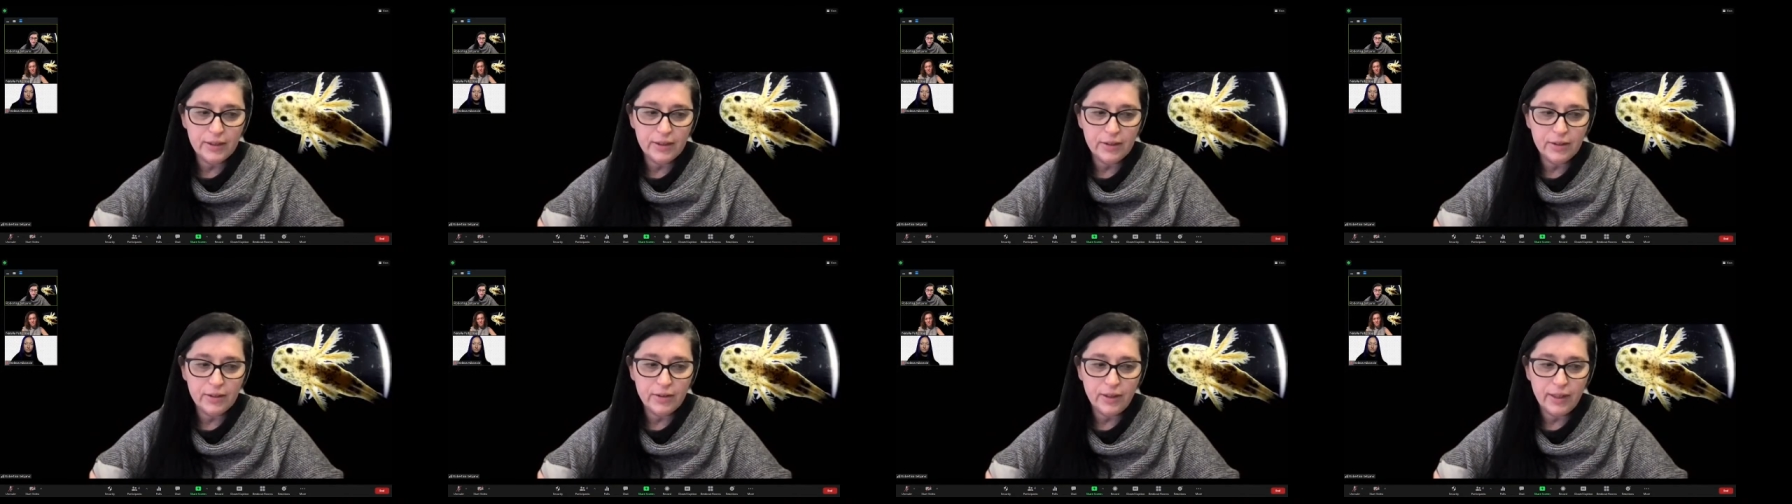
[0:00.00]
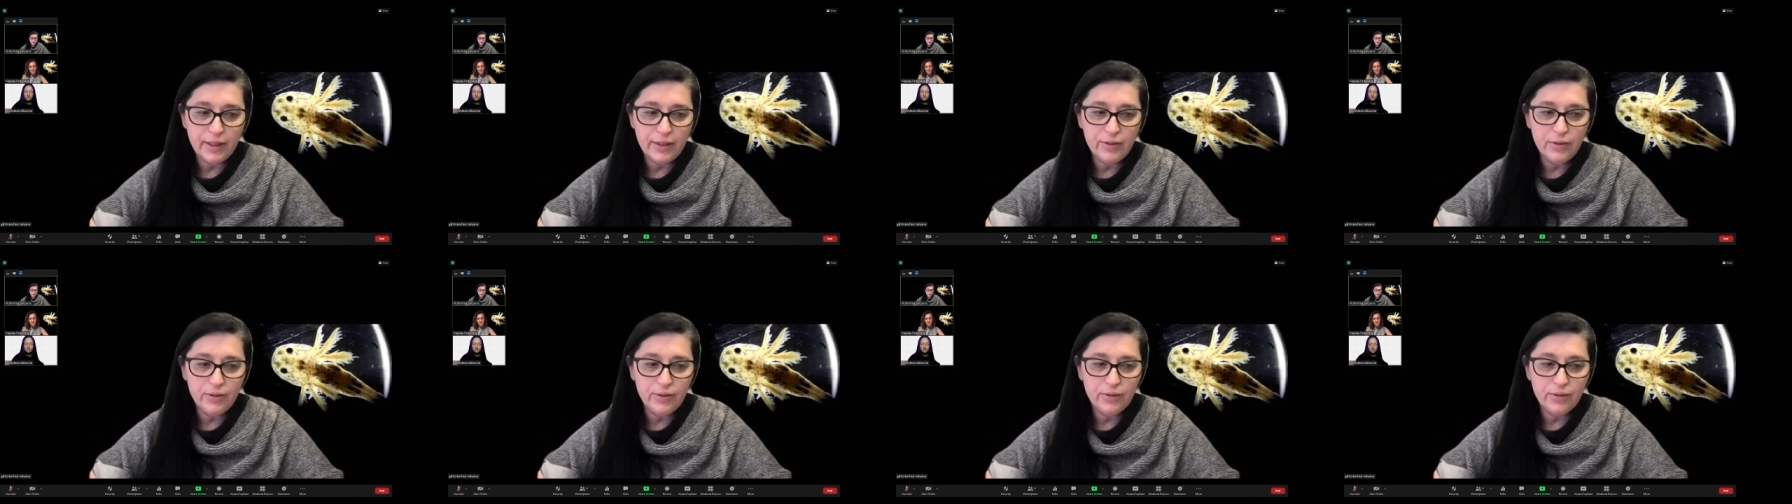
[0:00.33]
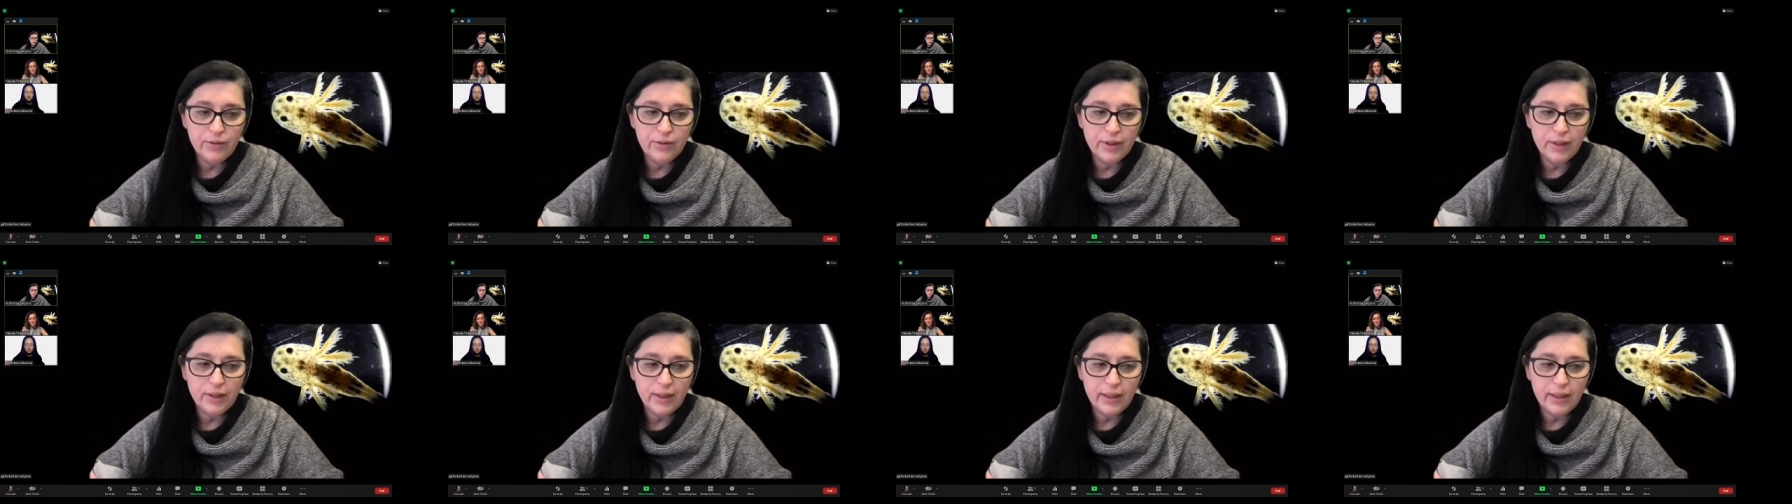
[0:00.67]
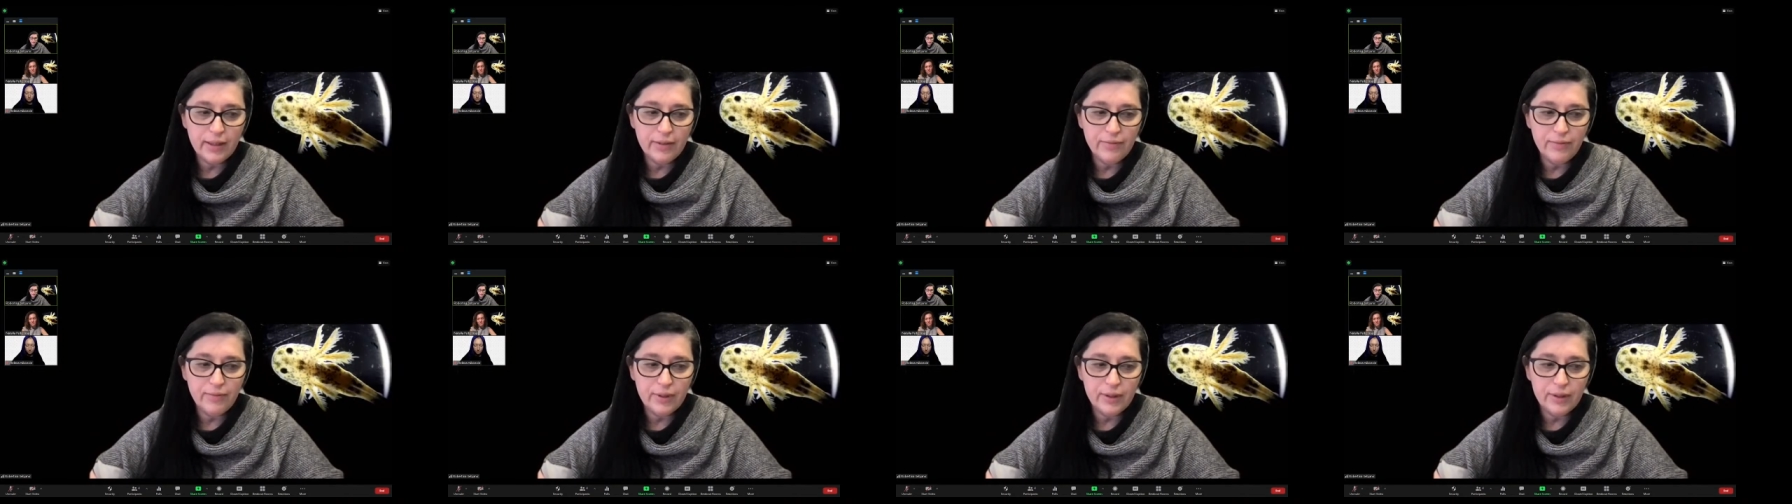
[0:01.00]
you know, I don't
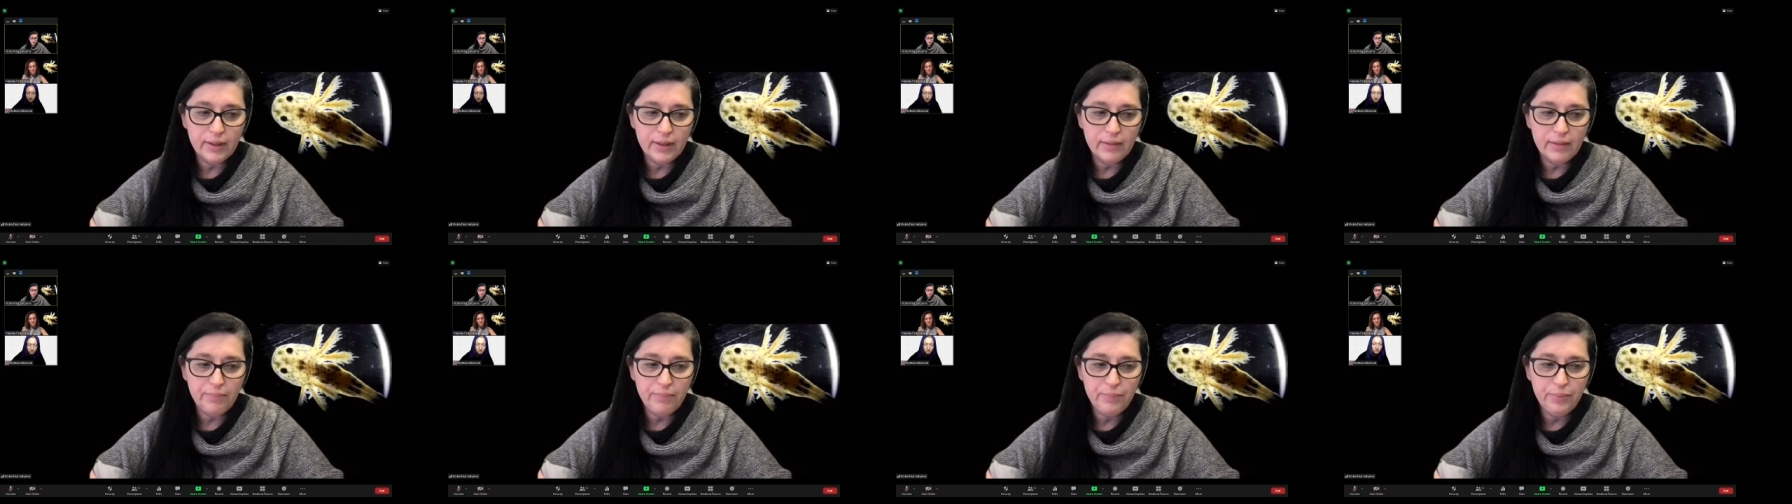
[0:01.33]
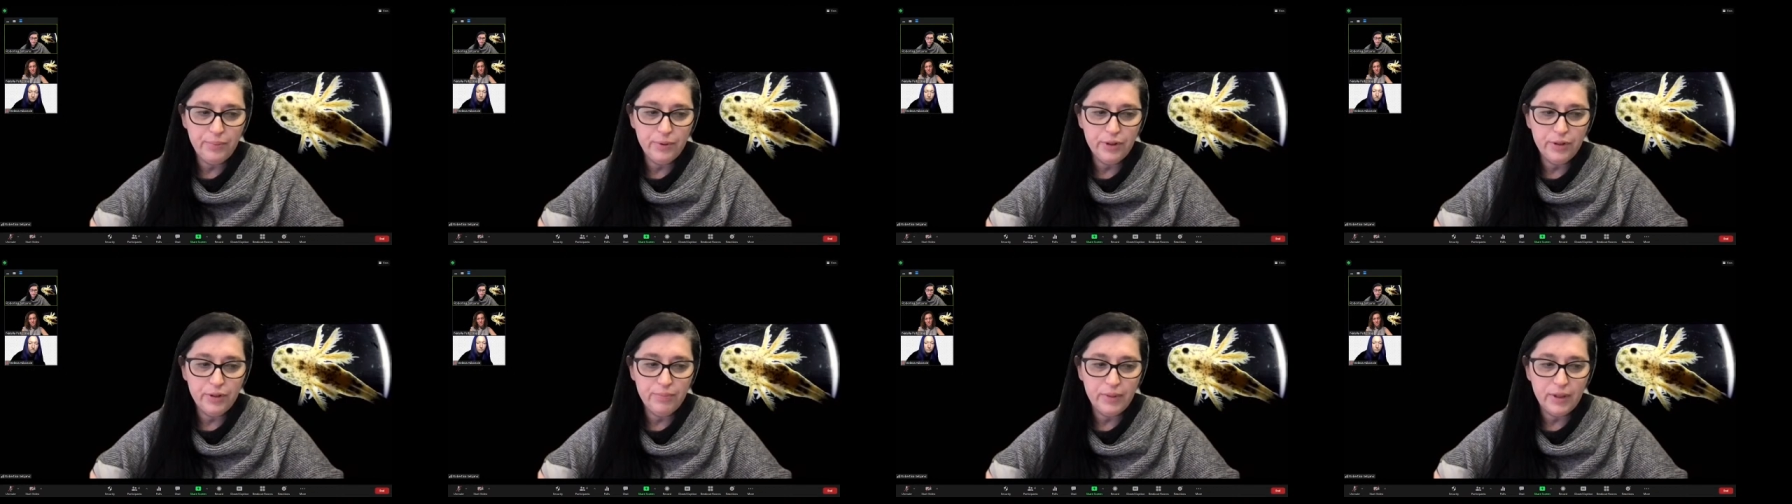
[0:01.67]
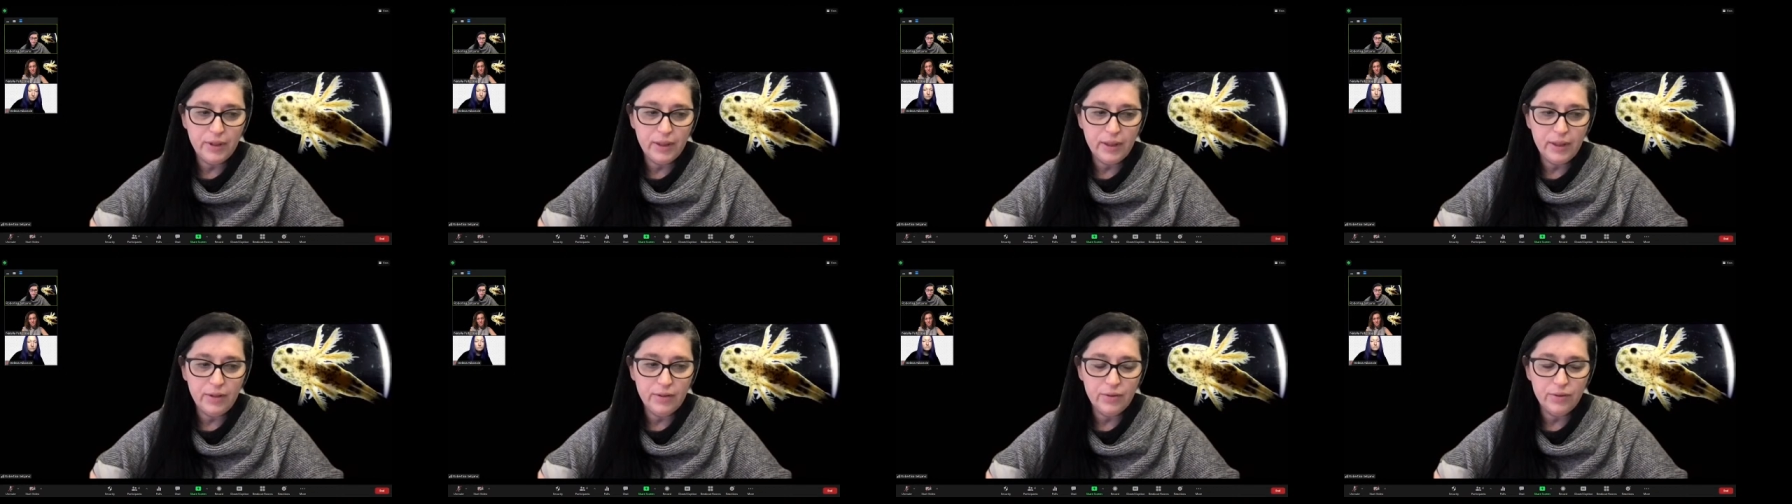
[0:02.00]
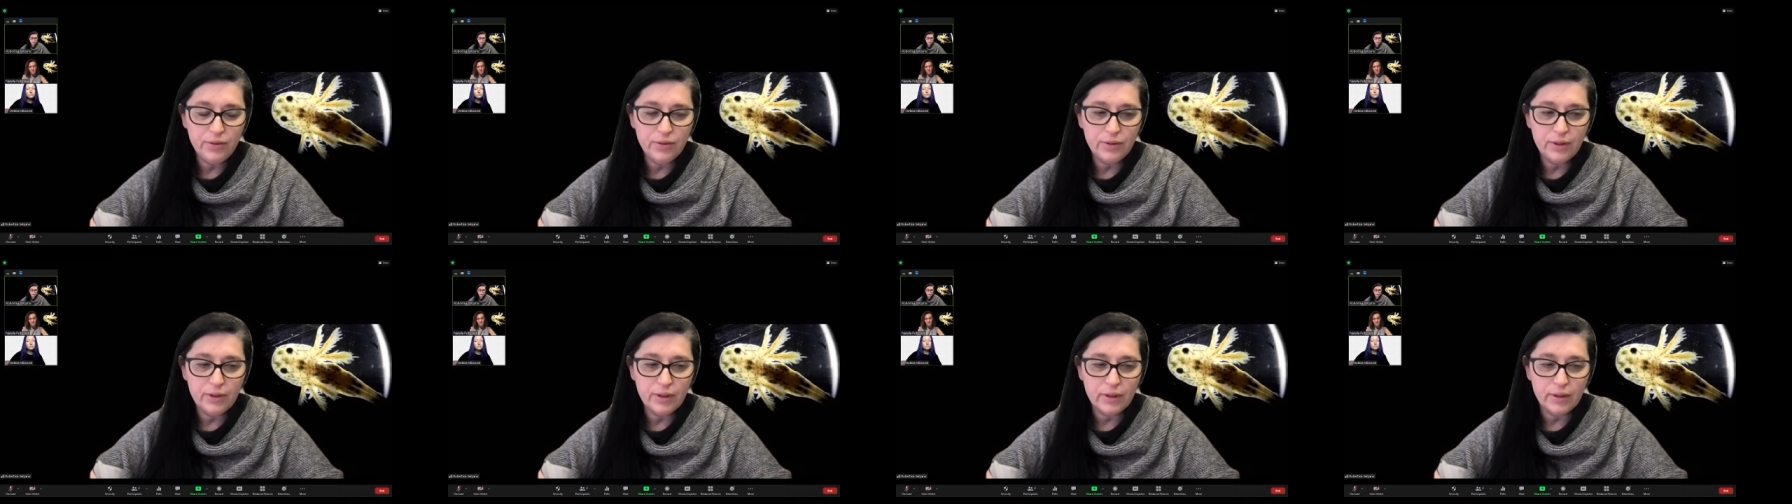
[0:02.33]
like when they put me
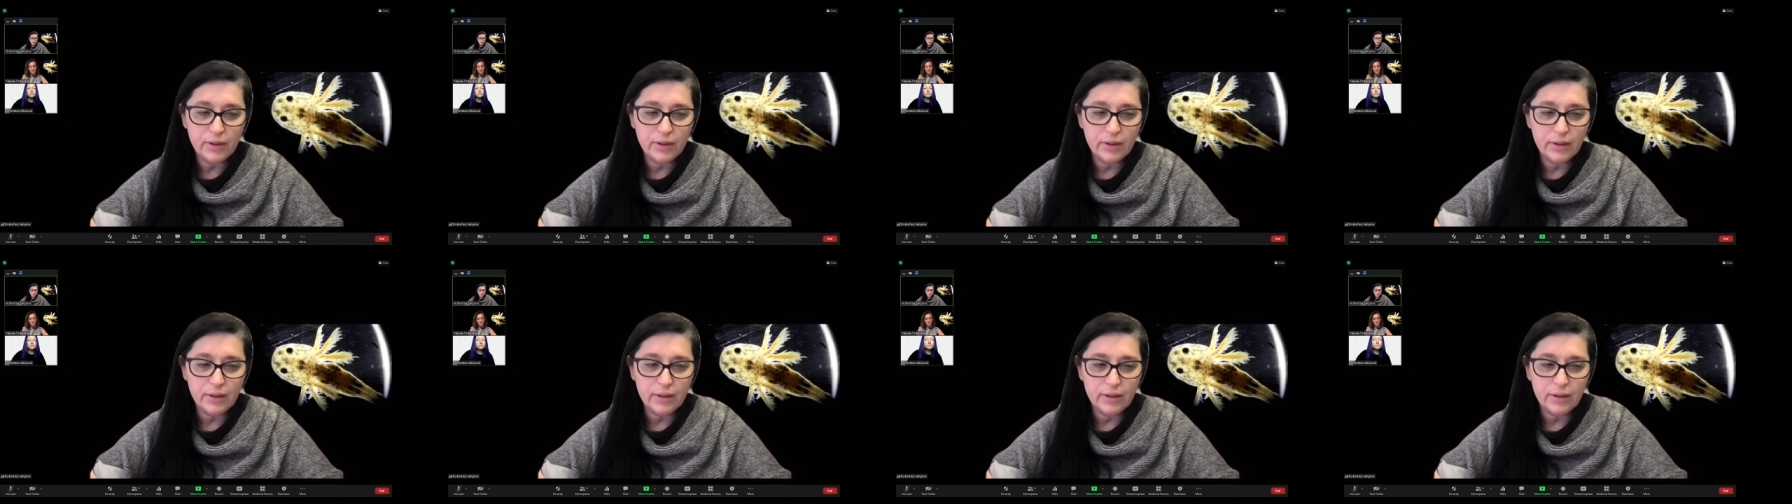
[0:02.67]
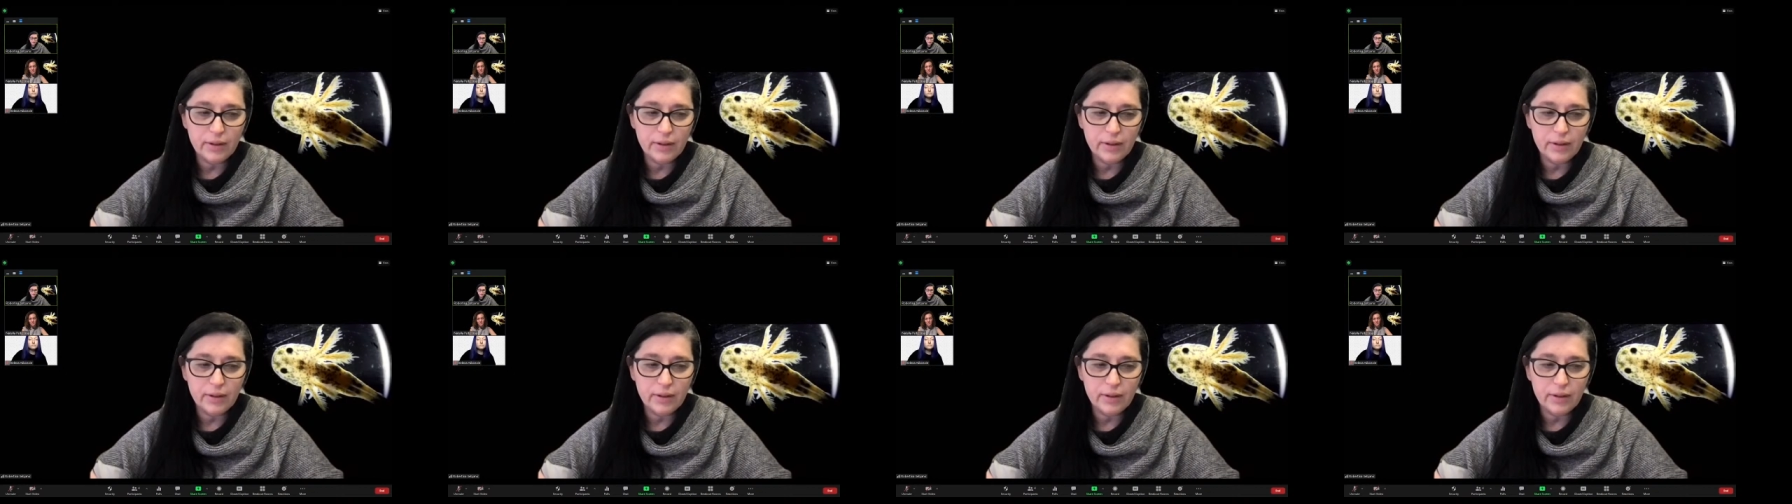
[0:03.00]
into the